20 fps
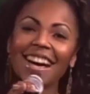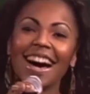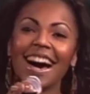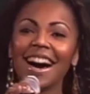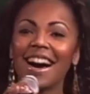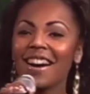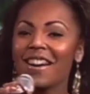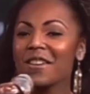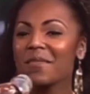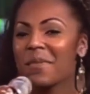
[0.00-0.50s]

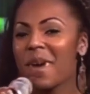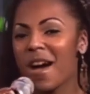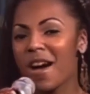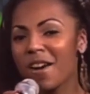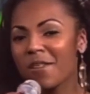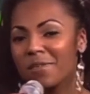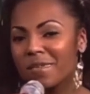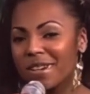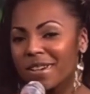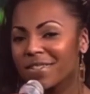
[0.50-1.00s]
um,
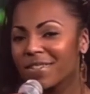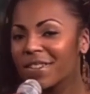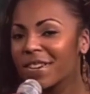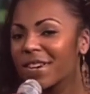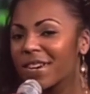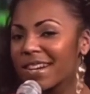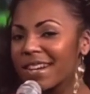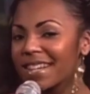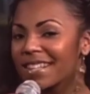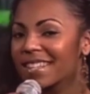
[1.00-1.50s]
um, of
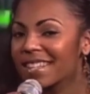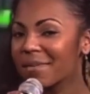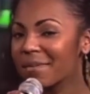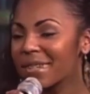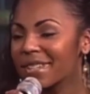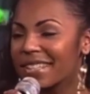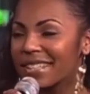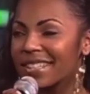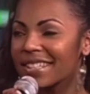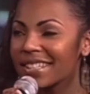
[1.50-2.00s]
course. I
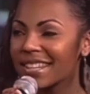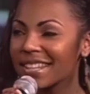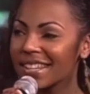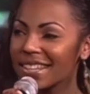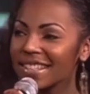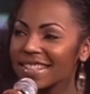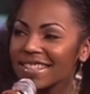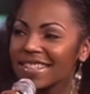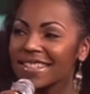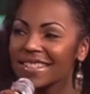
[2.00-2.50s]
mean, it
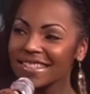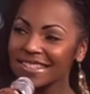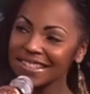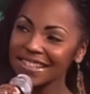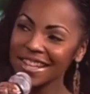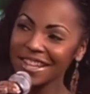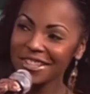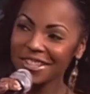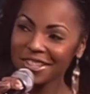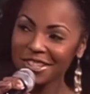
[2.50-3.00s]
sounds
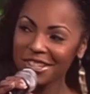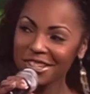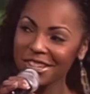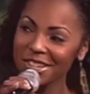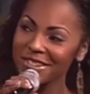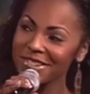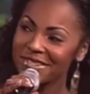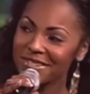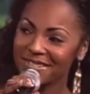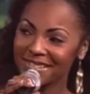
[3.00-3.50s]
sounds
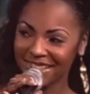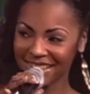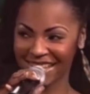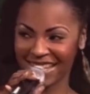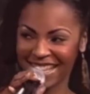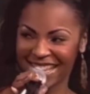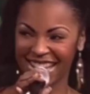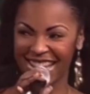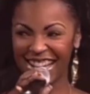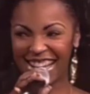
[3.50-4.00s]

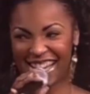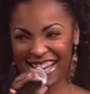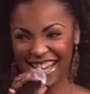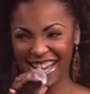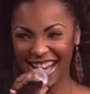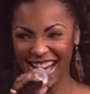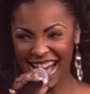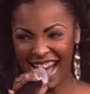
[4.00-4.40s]
cute. Sounds